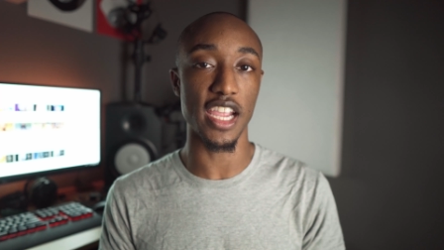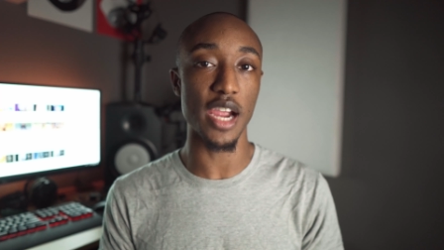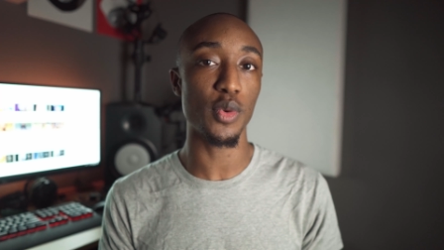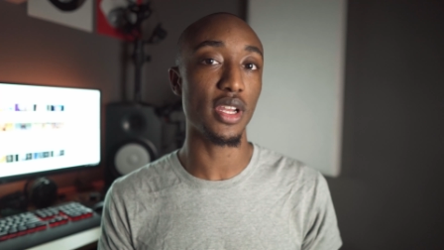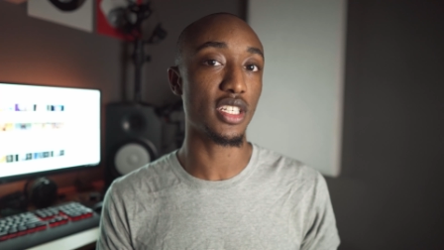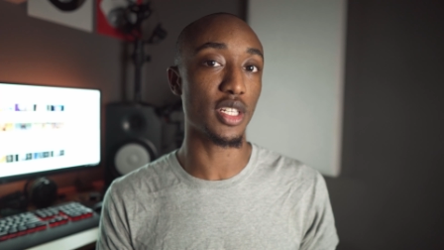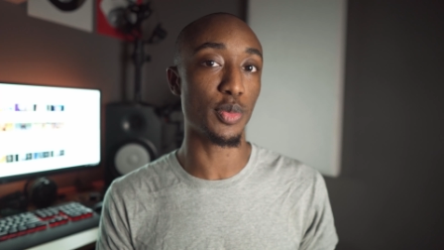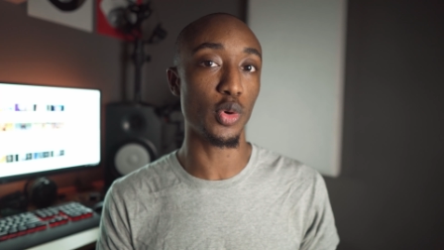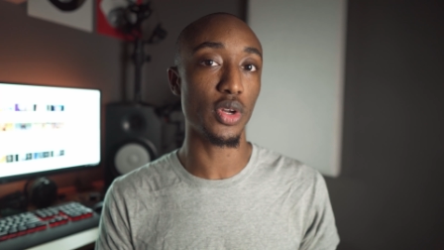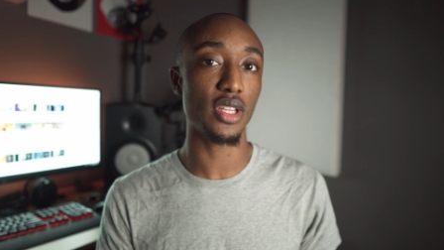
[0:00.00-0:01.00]
camera is
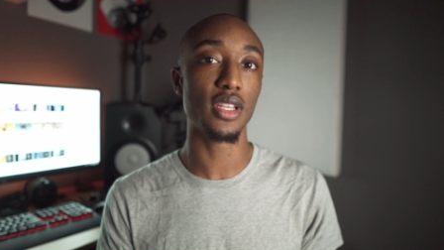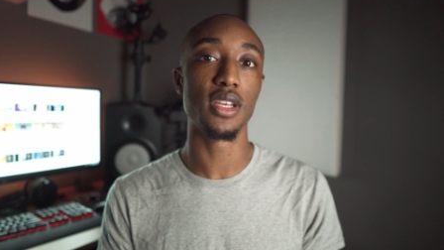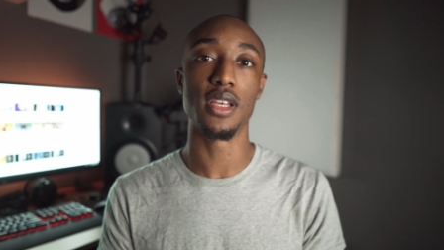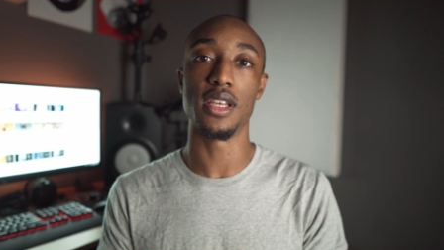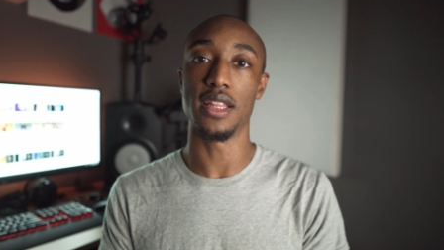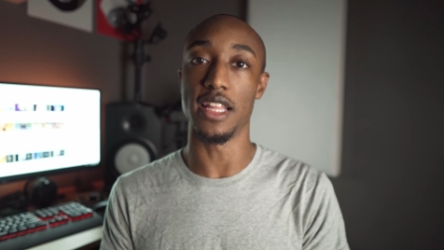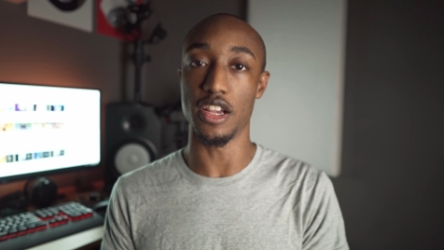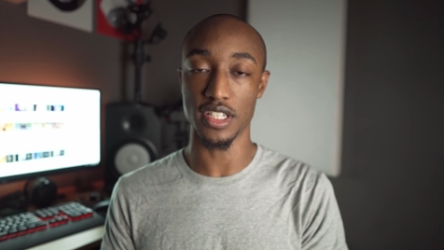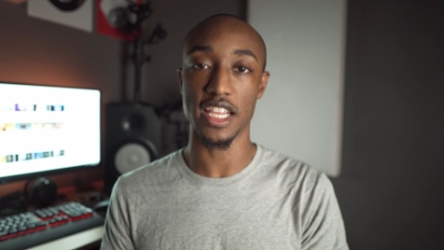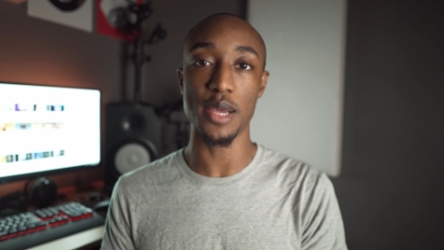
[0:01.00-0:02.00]
supported,
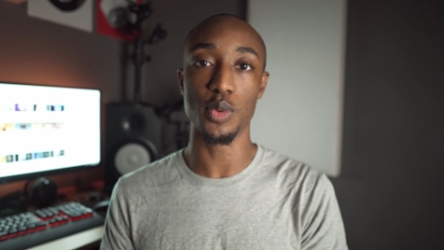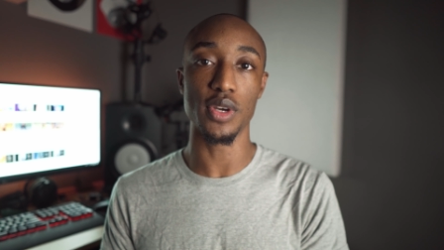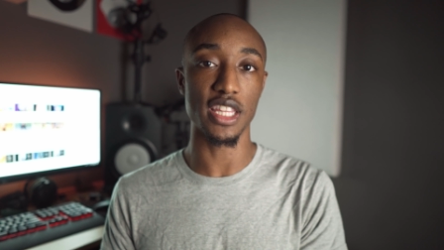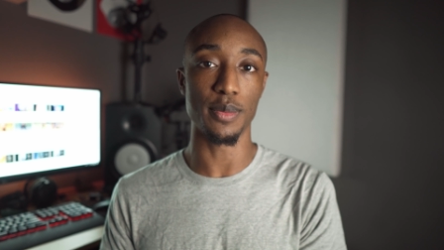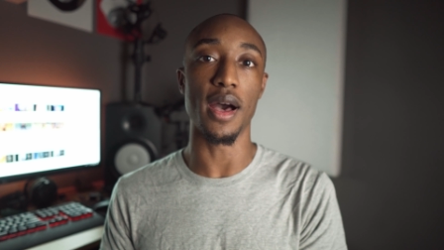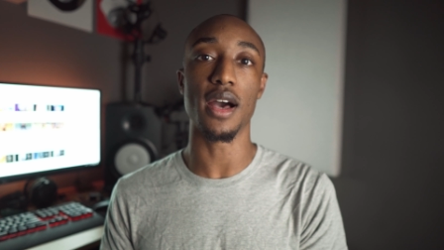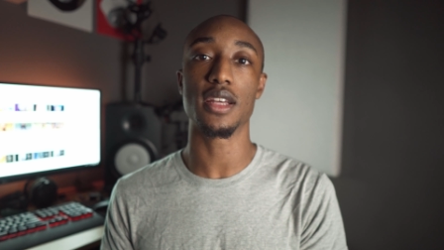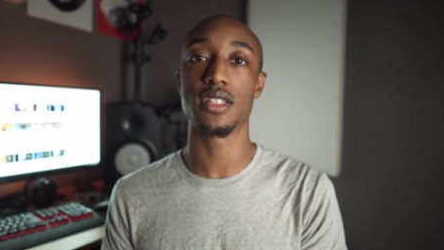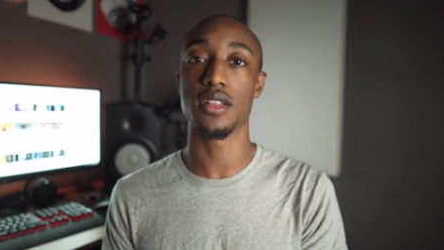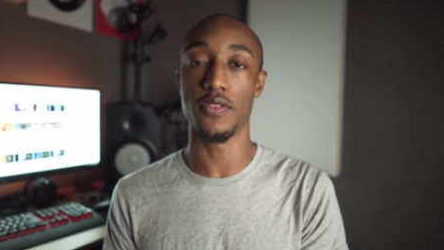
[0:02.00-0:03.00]
there's the cable in the
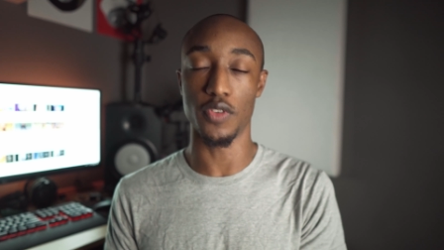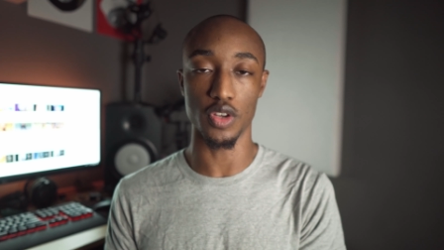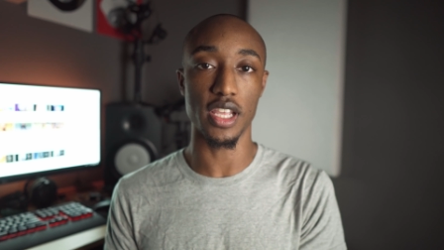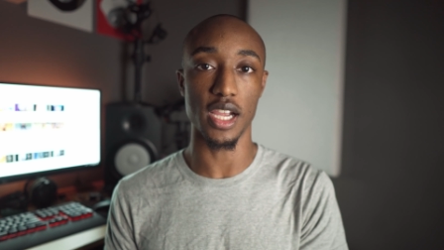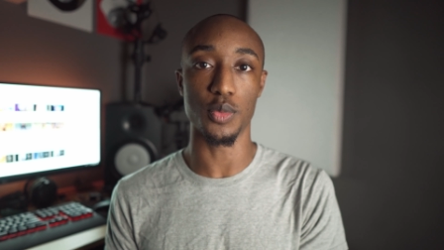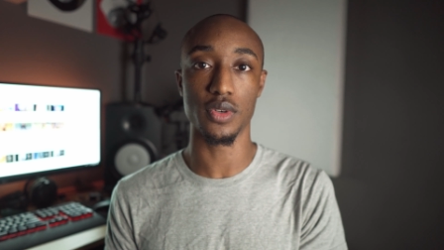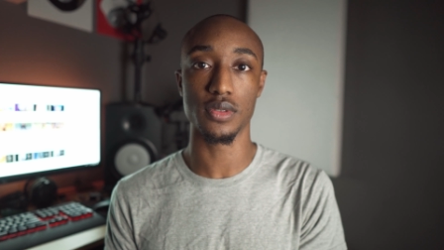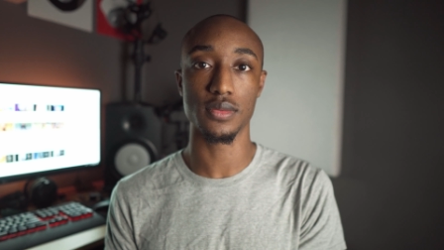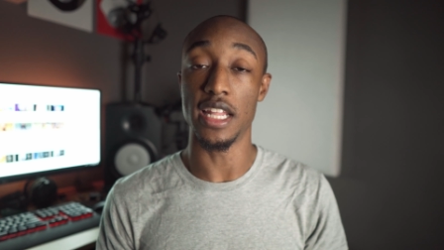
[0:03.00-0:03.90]
box for your camera.